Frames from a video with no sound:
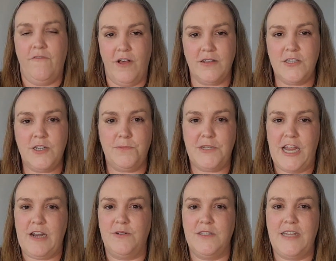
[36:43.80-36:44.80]
FlossTube
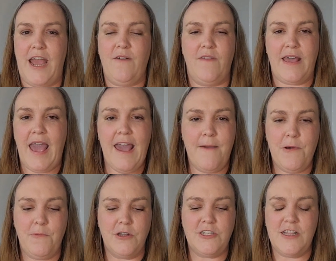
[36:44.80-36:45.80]
channels down. Like, hey, I've been
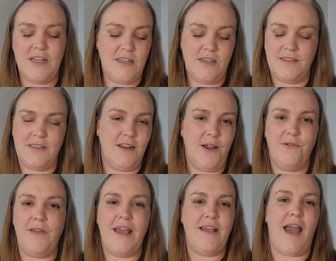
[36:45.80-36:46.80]
watching this, you know,
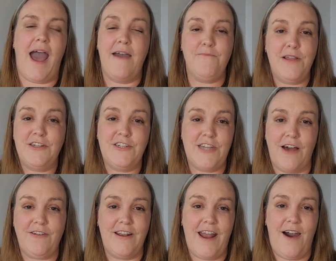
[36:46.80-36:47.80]
like I've been
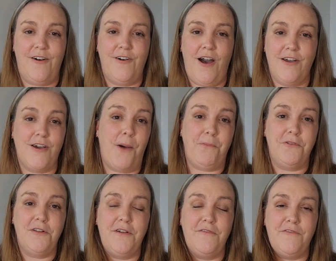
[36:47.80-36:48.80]
shouted out a
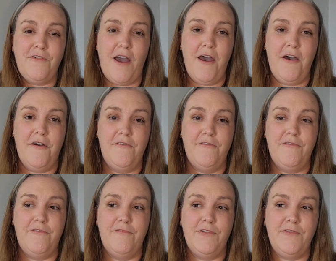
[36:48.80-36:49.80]
couple of
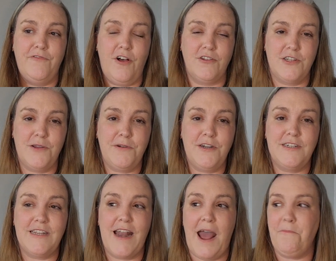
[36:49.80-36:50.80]
FlossTubers
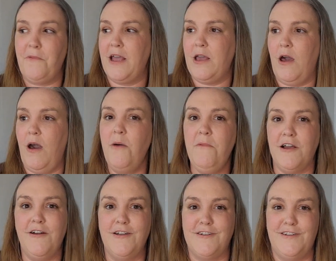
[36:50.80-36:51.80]
and I'm like, oh my
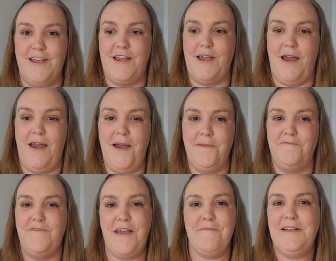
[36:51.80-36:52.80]
gosh, like I'm
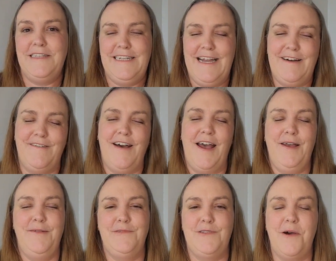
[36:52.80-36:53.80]
famous now.
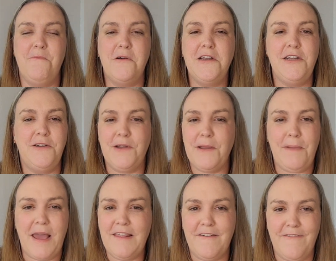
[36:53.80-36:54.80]
So I wanted to
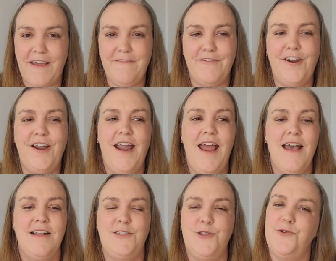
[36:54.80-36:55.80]
repay the favor
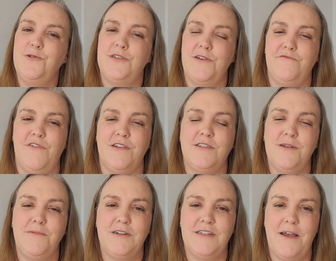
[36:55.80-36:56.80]
to some
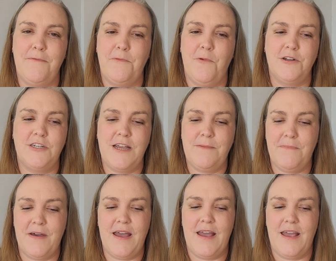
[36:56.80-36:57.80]
FlossTubers I've been watching,
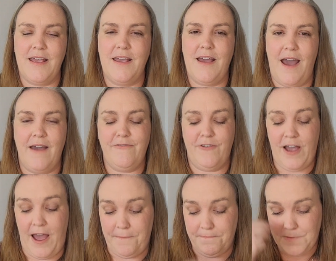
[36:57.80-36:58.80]
but I forgot.